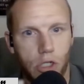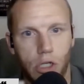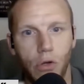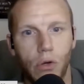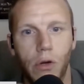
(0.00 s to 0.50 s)

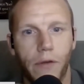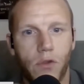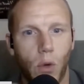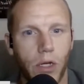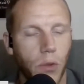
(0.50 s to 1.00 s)
June
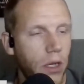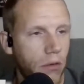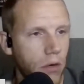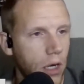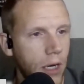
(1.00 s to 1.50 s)
of
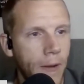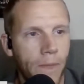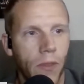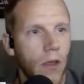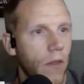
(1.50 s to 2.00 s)
2023,
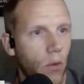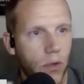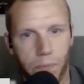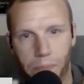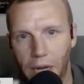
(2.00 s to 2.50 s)
there
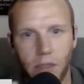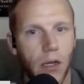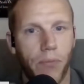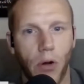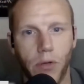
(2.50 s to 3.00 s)
was
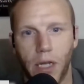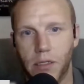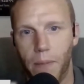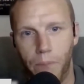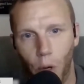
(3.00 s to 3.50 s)
basically a
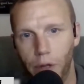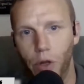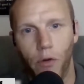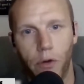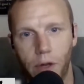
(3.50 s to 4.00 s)
protest that
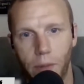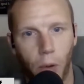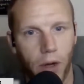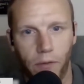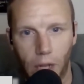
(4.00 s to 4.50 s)
boiled over into the
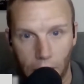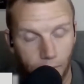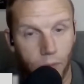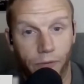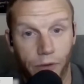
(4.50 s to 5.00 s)
point of like
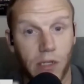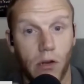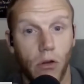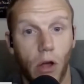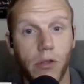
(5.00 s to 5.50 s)

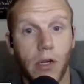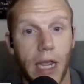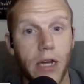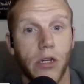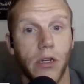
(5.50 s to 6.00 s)
physical
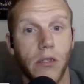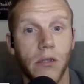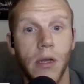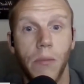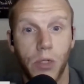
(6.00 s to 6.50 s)

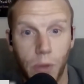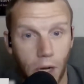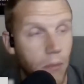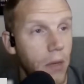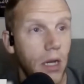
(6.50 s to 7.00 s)
altercations
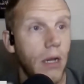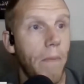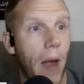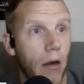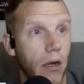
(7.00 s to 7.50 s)
between
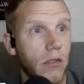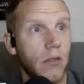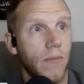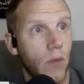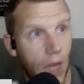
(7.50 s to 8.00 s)
Armenian
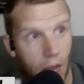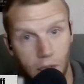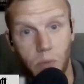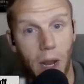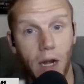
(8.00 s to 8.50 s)
parents
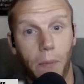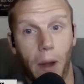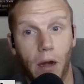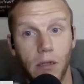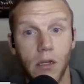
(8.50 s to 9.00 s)
and
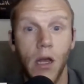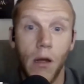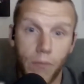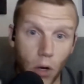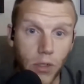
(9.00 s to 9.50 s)
Hispanic parents
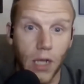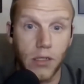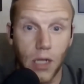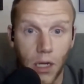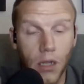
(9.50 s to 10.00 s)

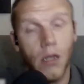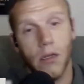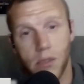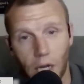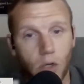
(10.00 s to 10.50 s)
protesting
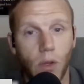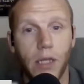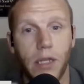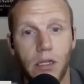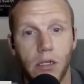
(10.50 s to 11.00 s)

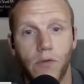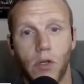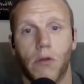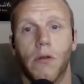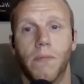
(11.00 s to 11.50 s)
sexualization of
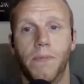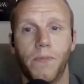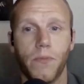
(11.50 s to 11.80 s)
children.